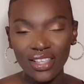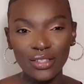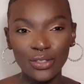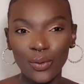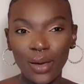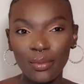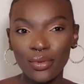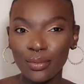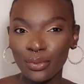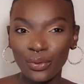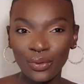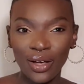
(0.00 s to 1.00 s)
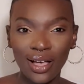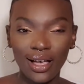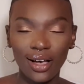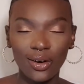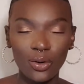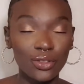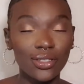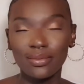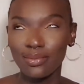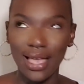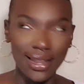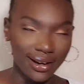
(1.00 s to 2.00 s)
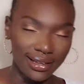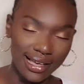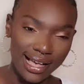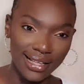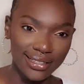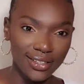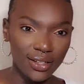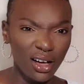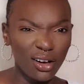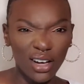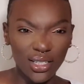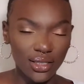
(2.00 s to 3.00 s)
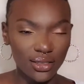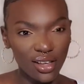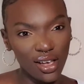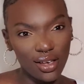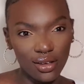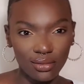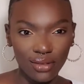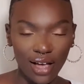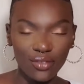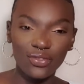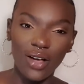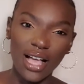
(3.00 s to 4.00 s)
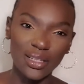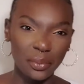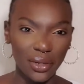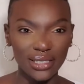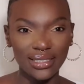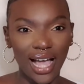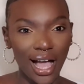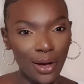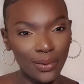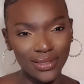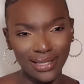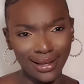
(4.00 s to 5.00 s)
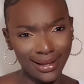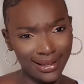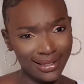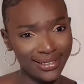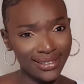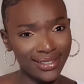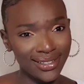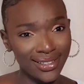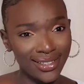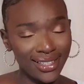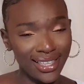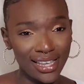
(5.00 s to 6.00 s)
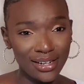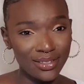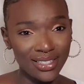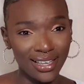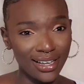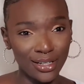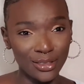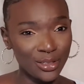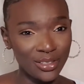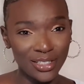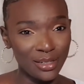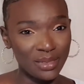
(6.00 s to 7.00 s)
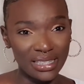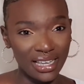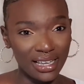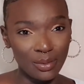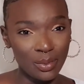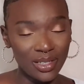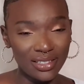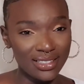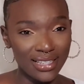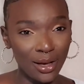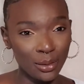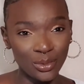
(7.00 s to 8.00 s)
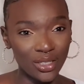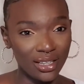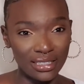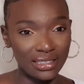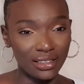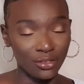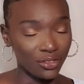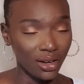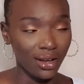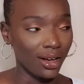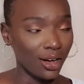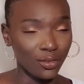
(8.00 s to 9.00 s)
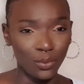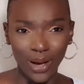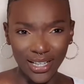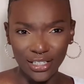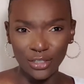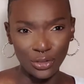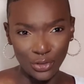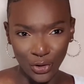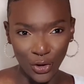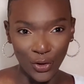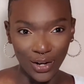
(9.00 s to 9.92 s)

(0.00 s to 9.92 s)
So when people, or just men, I guess, they're like, oh, I didn't know at first, but now it's like, get as hell. Don't tell me that because now I'm turned the fuck off. Why didn't you know?